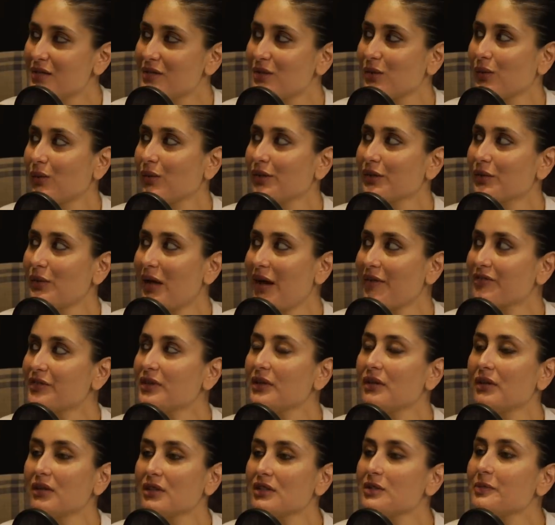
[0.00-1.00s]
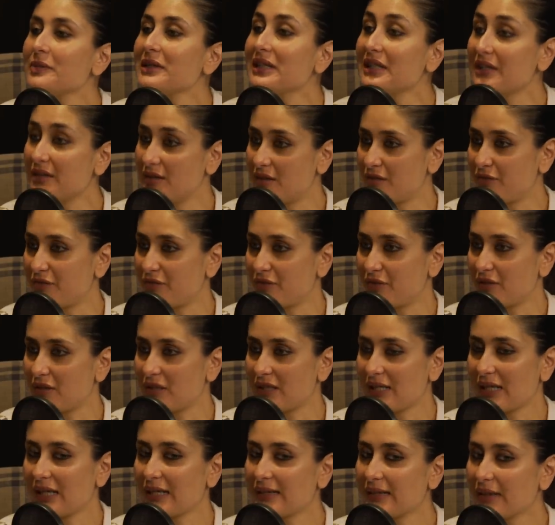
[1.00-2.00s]
So you have to learn to be
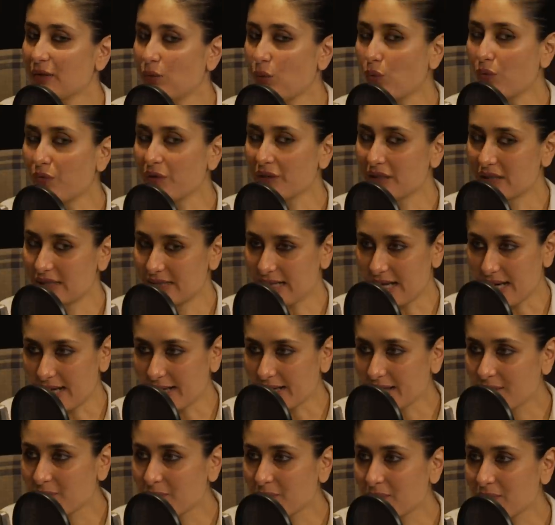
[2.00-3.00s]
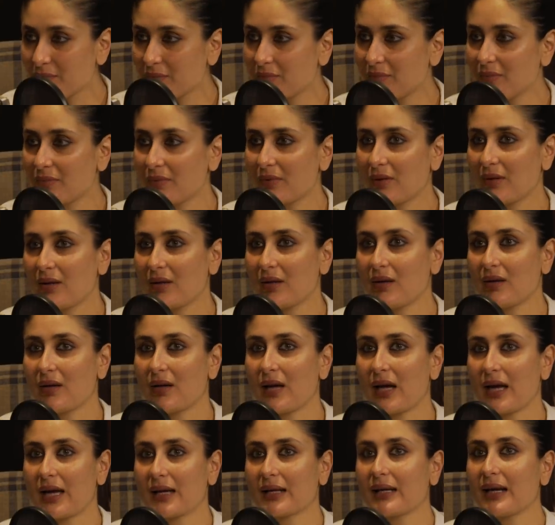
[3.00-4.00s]
indifferent. And I think over time,
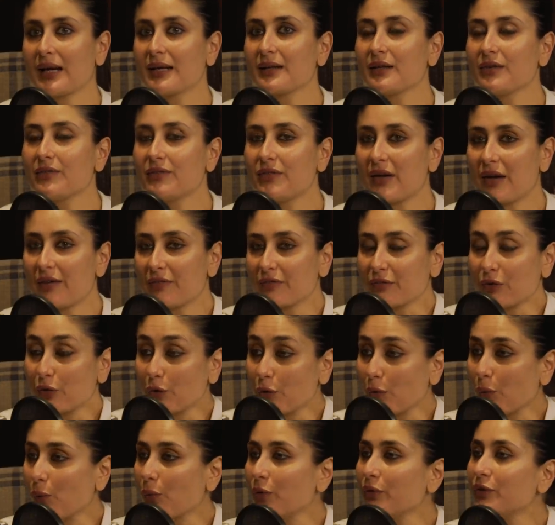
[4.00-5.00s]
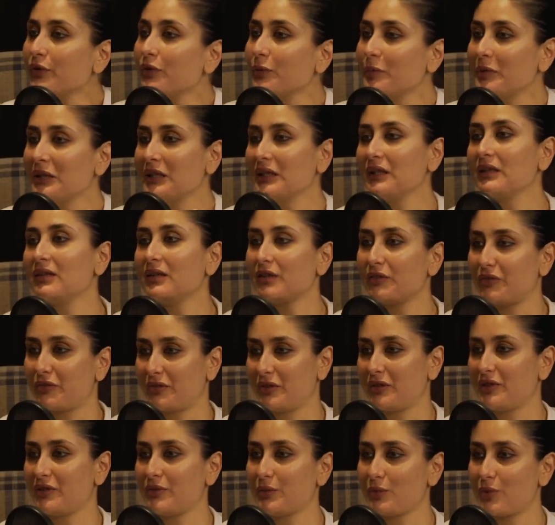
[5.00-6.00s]
I kind of have grown to be
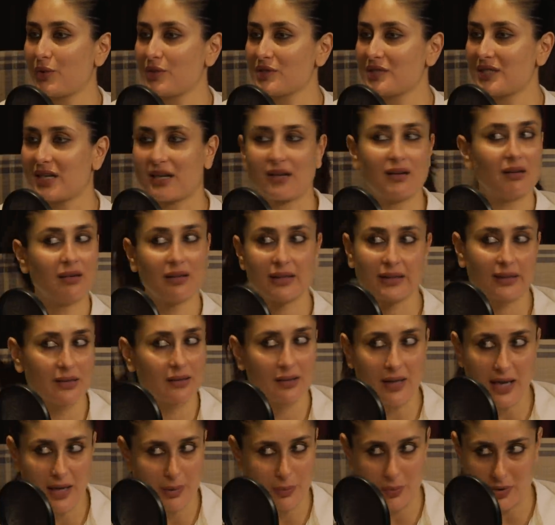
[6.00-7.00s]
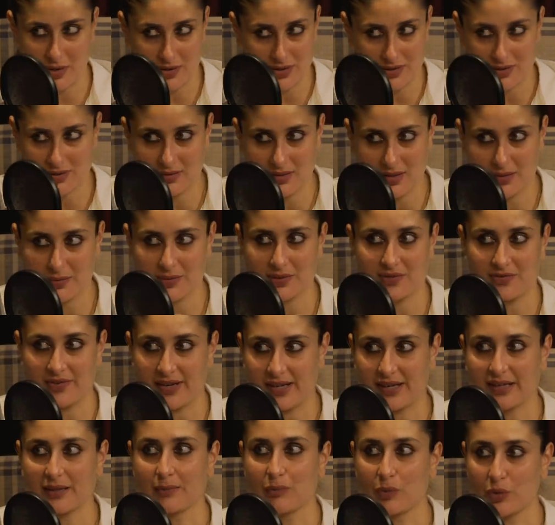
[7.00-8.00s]
indifferent towards that. Earlier, I wasn't. I was
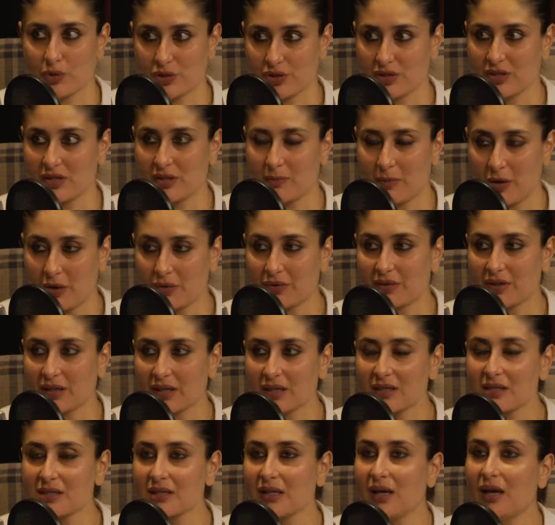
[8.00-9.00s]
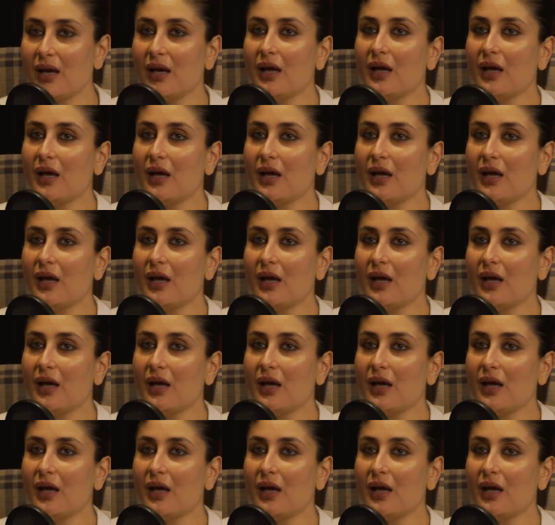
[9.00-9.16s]
very emotional about things.